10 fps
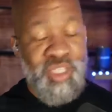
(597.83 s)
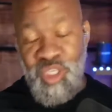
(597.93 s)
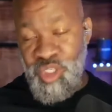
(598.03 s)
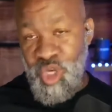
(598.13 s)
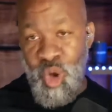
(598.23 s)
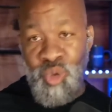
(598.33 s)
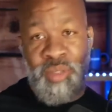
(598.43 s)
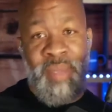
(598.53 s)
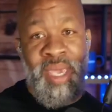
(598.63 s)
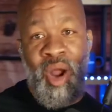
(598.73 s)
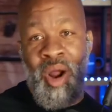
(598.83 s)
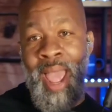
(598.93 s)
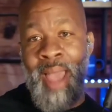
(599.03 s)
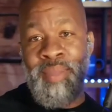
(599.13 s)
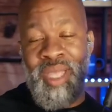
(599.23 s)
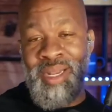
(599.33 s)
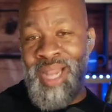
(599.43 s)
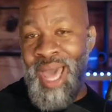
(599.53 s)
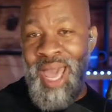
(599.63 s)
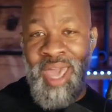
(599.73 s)
businesses go, to make our
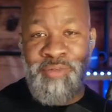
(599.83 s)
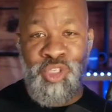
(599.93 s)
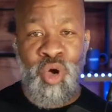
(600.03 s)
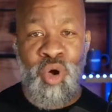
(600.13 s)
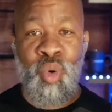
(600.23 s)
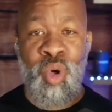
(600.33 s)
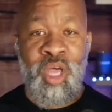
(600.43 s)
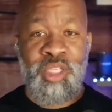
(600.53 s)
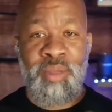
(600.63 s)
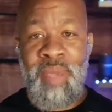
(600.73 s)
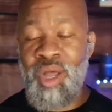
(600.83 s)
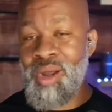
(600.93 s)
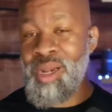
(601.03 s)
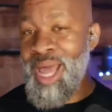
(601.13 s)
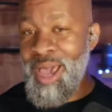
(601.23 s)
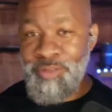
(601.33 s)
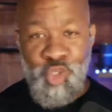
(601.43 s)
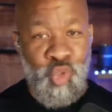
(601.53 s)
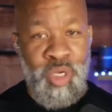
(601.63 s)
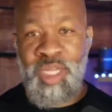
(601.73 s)
Amazon lives go, to make our
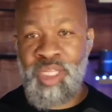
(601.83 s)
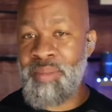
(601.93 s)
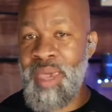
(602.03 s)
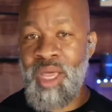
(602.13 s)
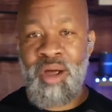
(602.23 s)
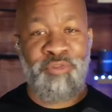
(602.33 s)
live streaming, to